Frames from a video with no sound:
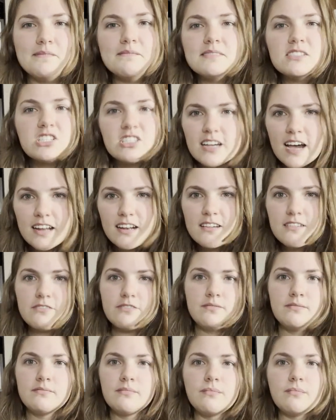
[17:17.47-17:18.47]
just kind
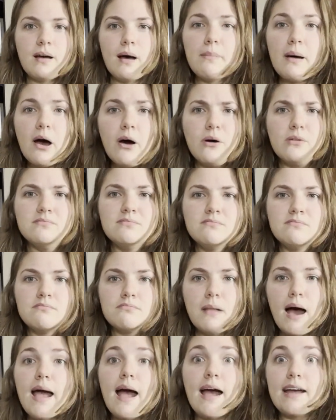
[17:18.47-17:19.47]
of about
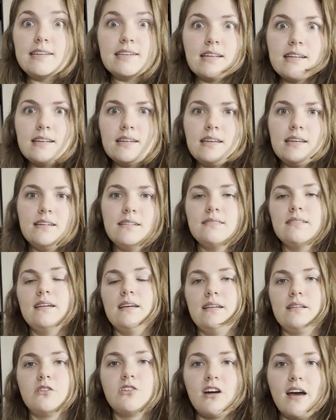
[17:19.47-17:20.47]
my identity
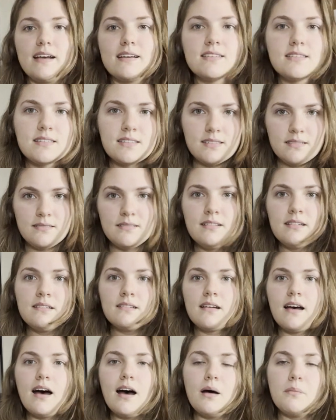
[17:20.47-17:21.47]
in Christ,
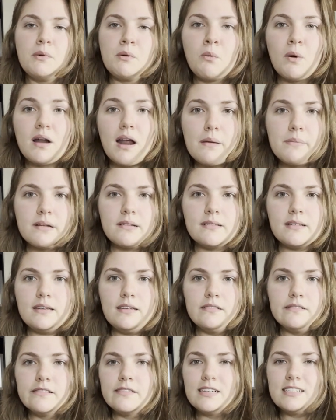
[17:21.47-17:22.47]
and what I
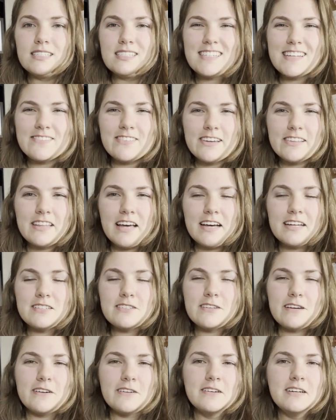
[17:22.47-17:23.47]
believe and stuff like that.
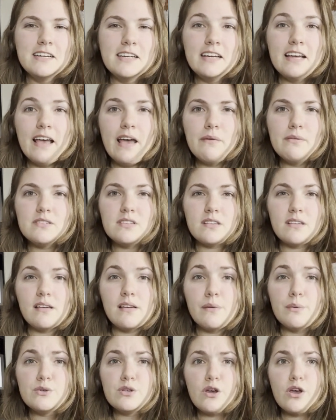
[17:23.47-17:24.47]
So it was
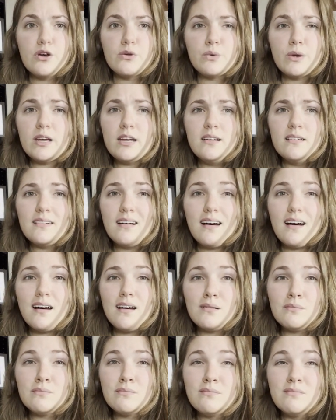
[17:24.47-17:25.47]
a good read.
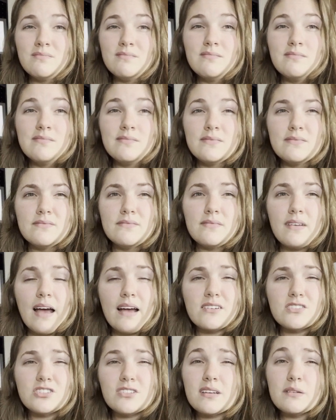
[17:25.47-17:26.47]

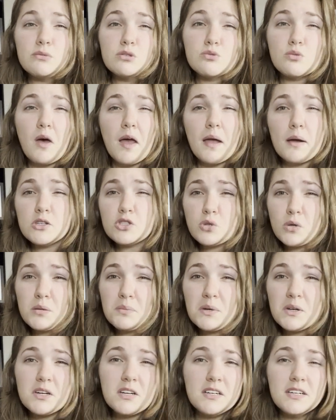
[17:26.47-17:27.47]
Actually, it was like a short
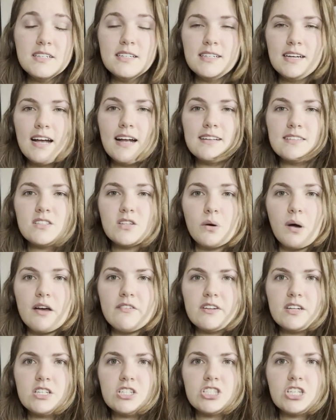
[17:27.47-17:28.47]
book, and so I
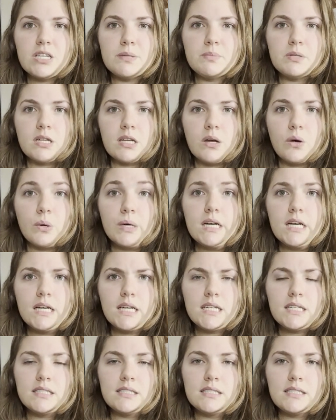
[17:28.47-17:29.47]
finished it pretty
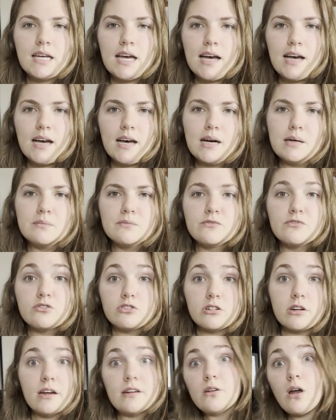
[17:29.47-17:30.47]
quick
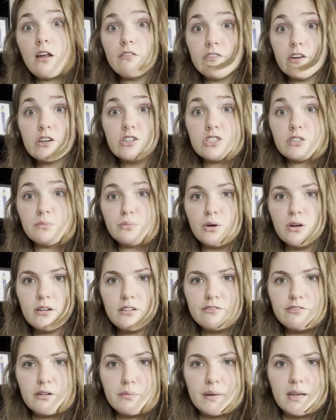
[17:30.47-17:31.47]
for a nonfiction book
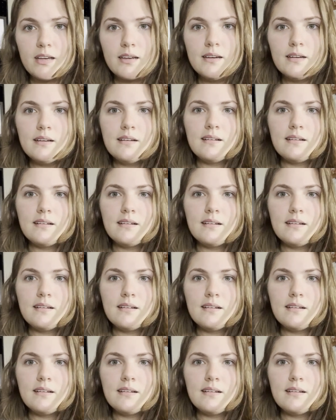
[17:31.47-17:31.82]
for me.